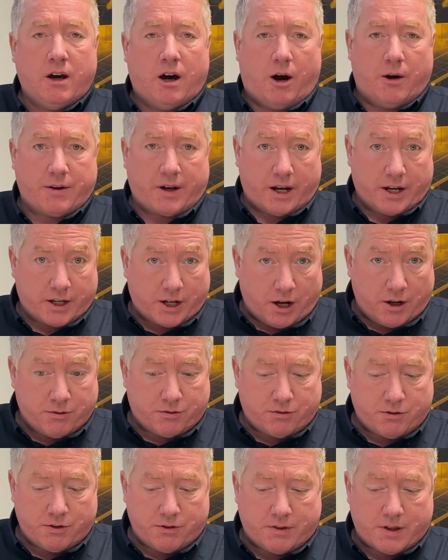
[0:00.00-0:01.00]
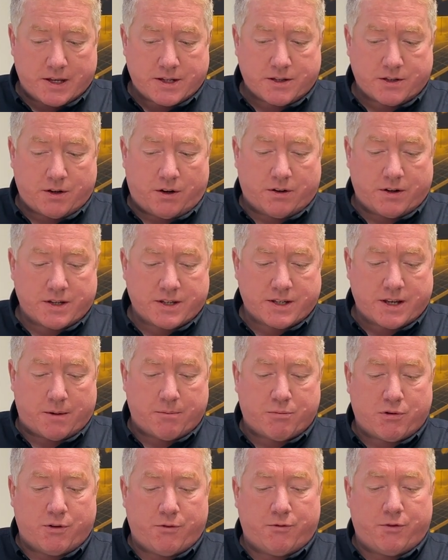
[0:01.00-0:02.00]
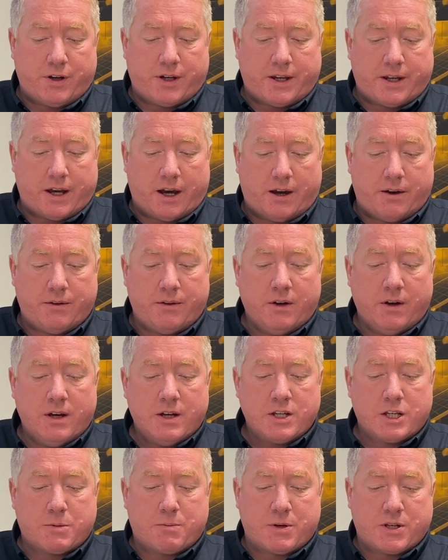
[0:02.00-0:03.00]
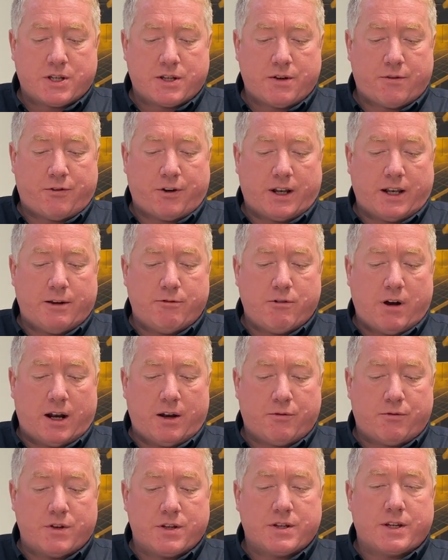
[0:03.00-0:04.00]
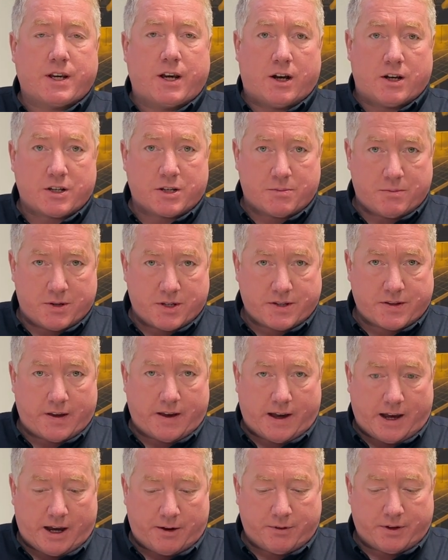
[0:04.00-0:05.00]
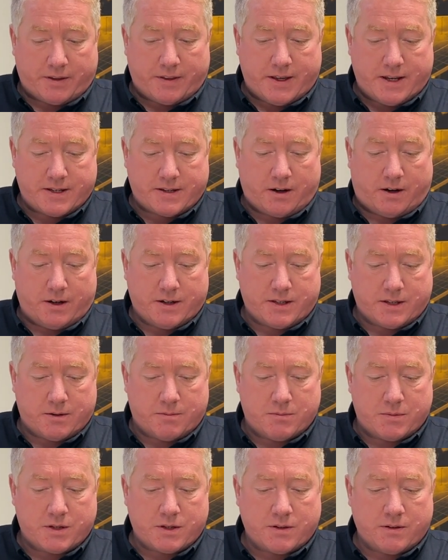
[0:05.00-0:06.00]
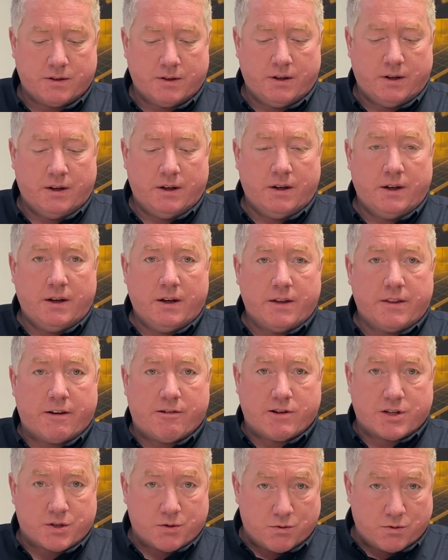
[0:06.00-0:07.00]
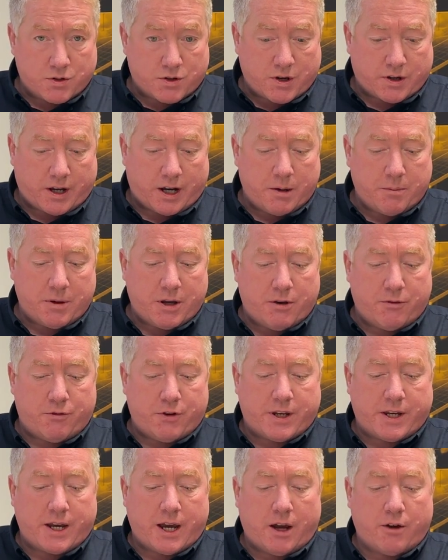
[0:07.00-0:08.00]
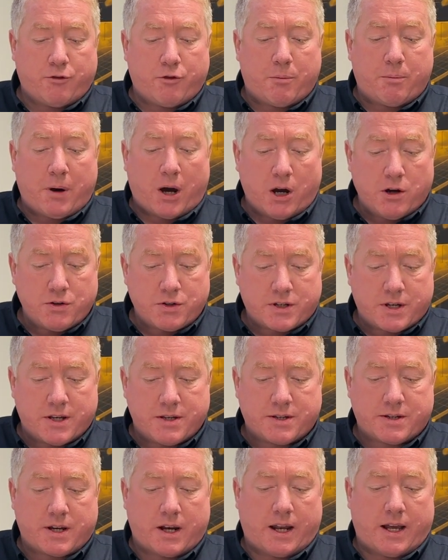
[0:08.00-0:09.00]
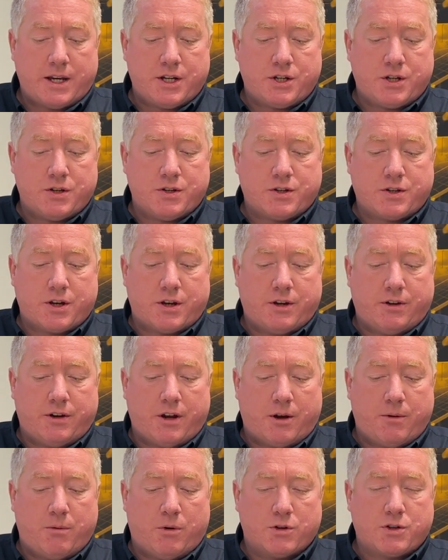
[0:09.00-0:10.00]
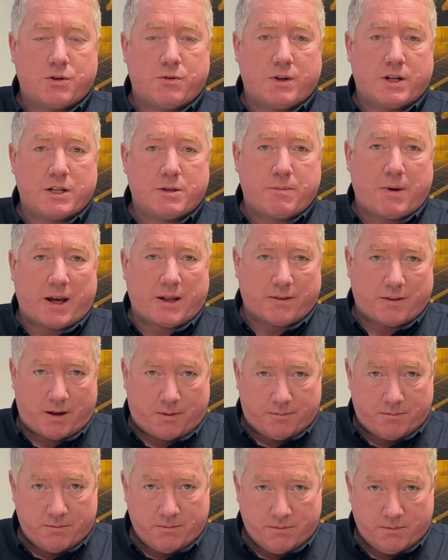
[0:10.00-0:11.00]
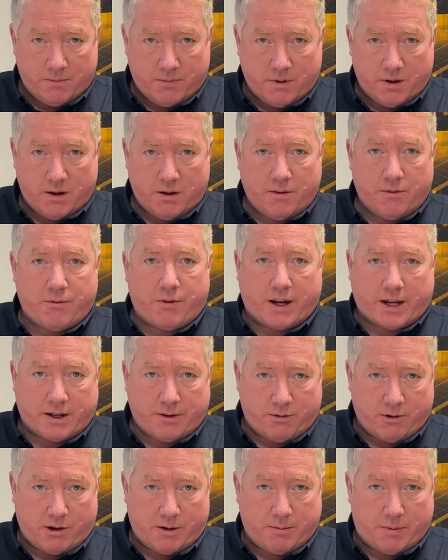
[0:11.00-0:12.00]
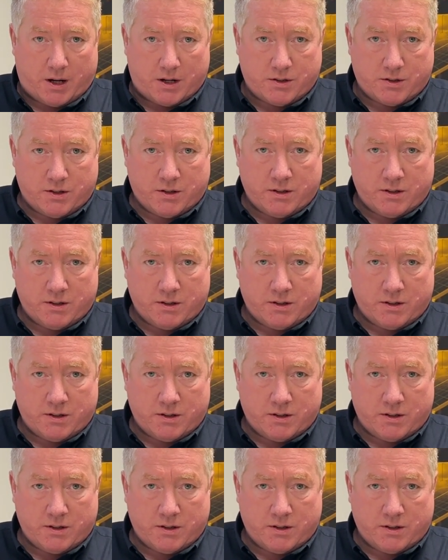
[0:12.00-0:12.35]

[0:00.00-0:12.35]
I'm going to go through this on a separate video specifically relevant to customers that are having these items. There is also going to be a video for post installation so you know what to expect them. Thank you very much.